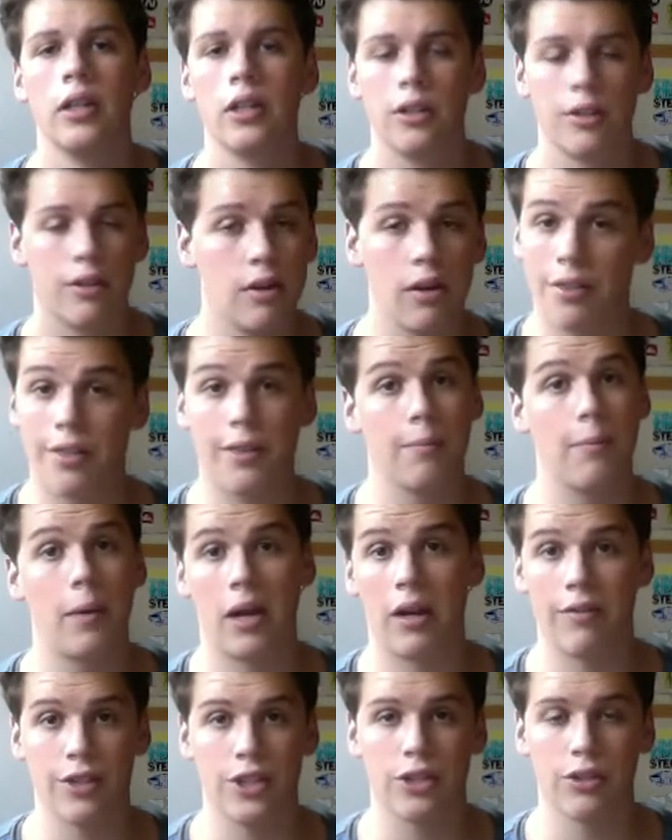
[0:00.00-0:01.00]
Nothing
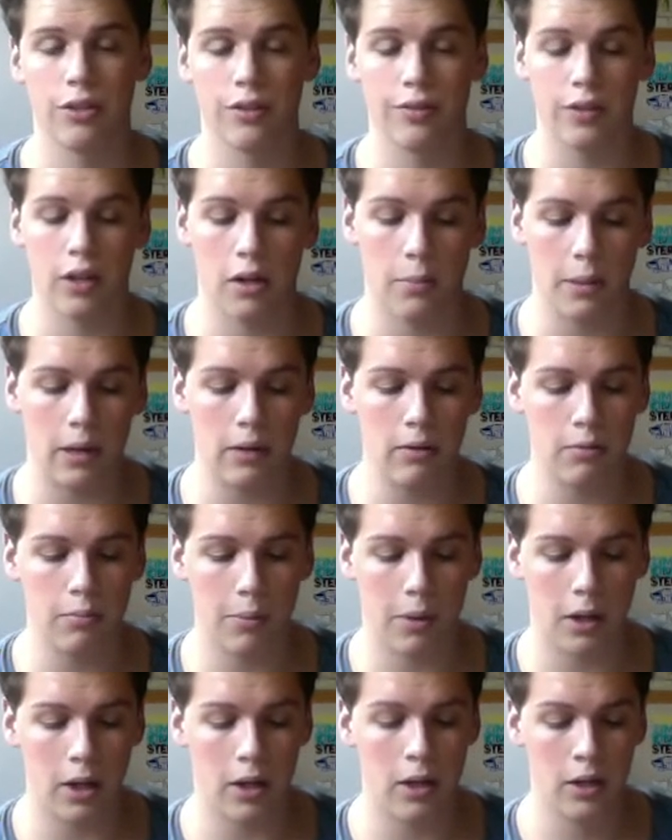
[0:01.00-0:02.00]
Begovic could have done about.
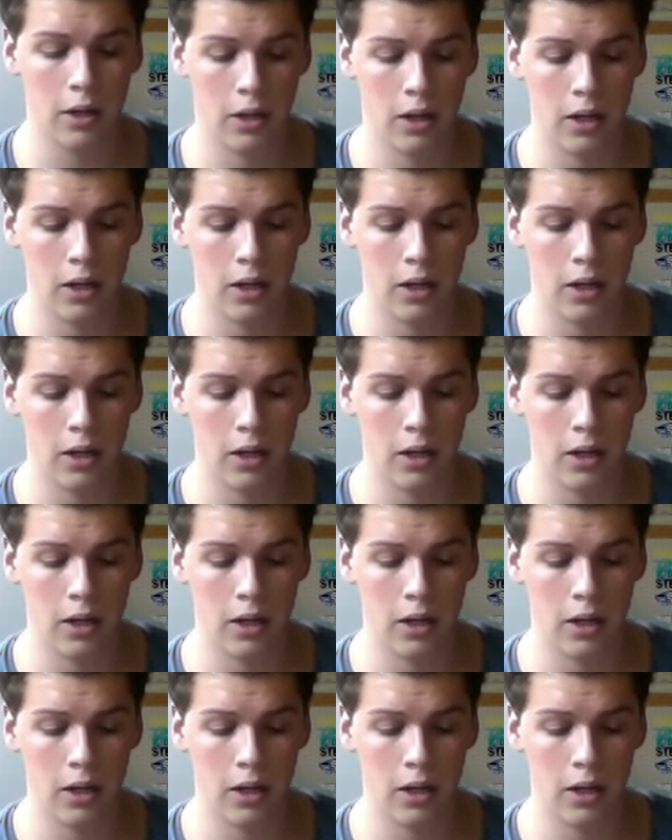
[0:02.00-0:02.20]
But